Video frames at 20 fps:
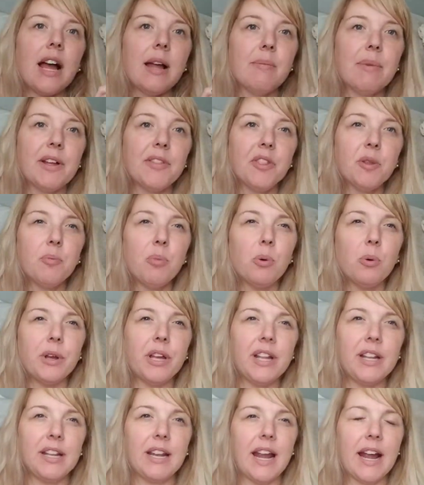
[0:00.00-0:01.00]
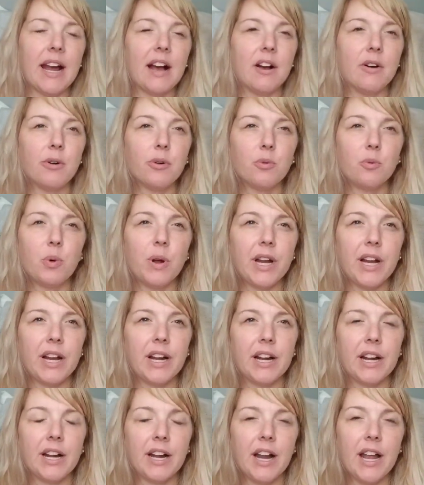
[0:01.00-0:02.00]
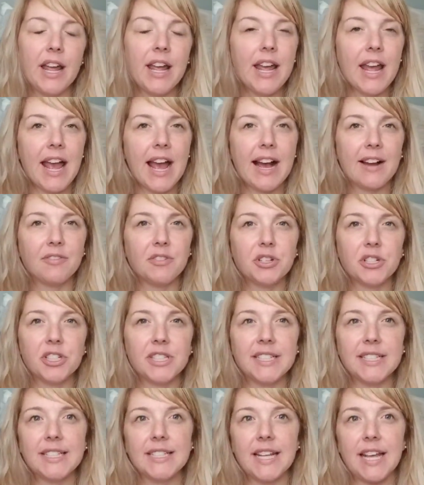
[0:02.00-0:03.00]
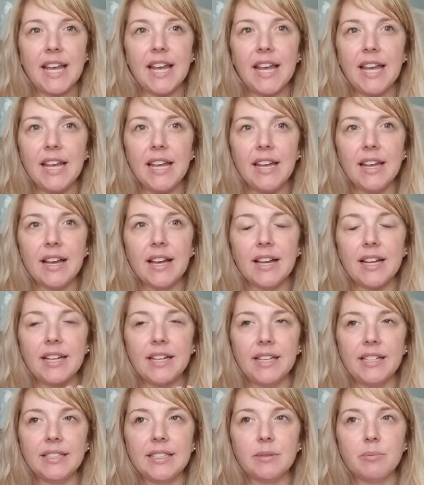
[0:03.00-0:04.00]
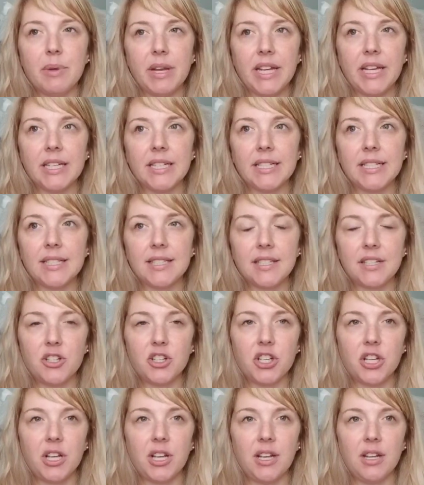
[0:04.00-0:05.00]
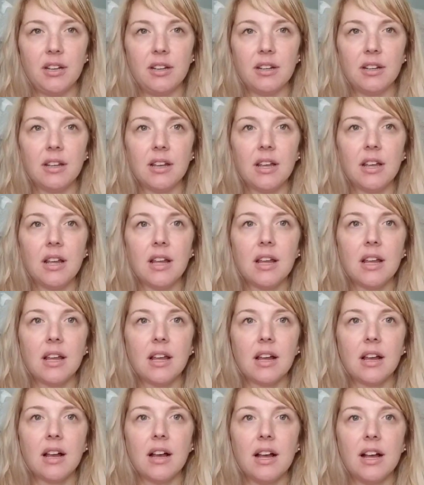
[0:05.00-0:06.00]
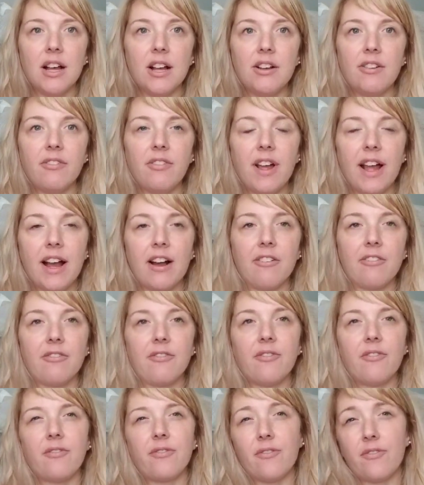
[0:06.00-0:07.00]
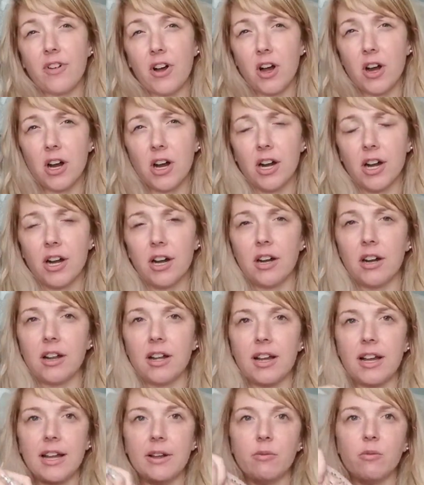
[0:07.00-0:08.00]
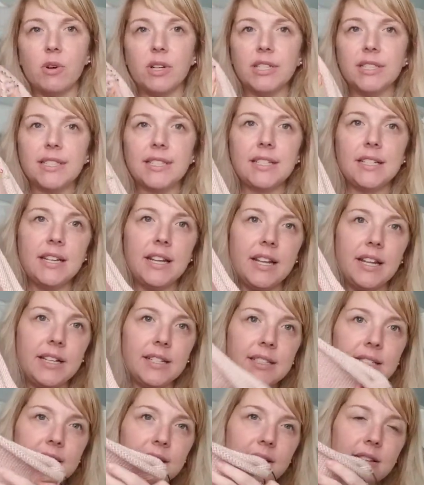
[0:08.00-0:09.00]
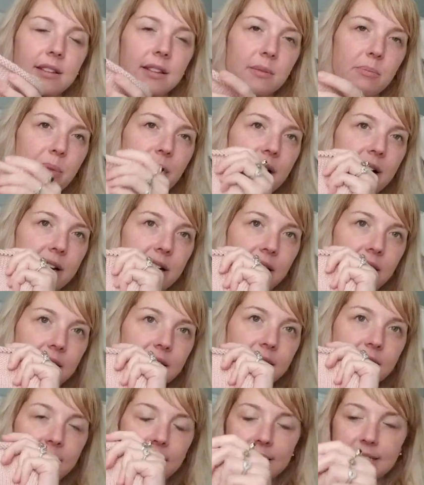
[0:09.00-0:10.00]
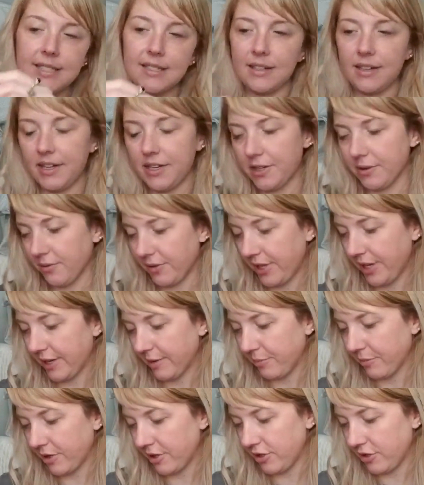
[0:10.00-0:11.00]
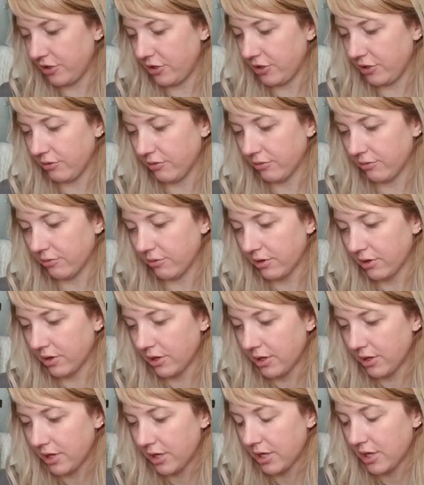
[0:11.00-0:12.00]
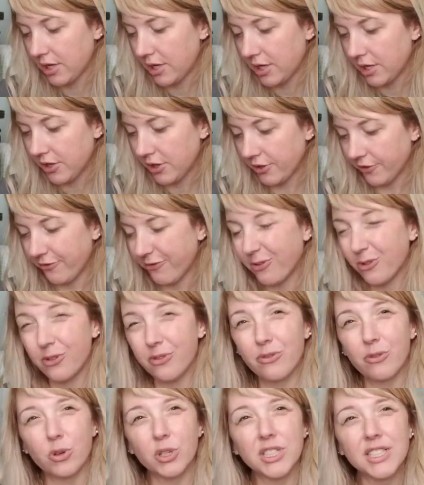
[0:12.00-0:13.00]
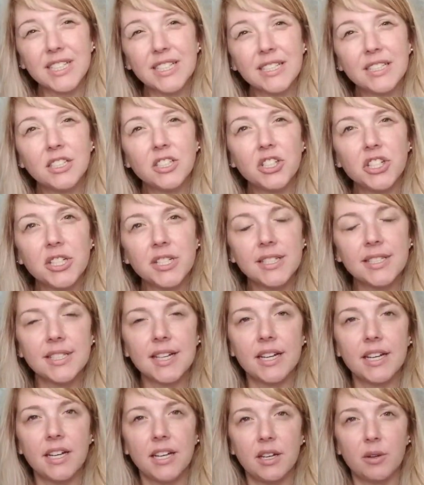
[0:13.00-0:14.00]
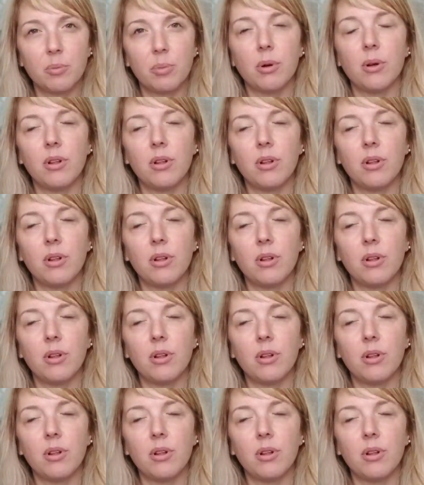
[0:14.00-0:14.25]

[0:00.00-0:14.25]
I'm at the point now where after today, I need to make a decision of how far I want to knit the body. Like I said, I don't think I'm gonna do the full 14 inches. I need to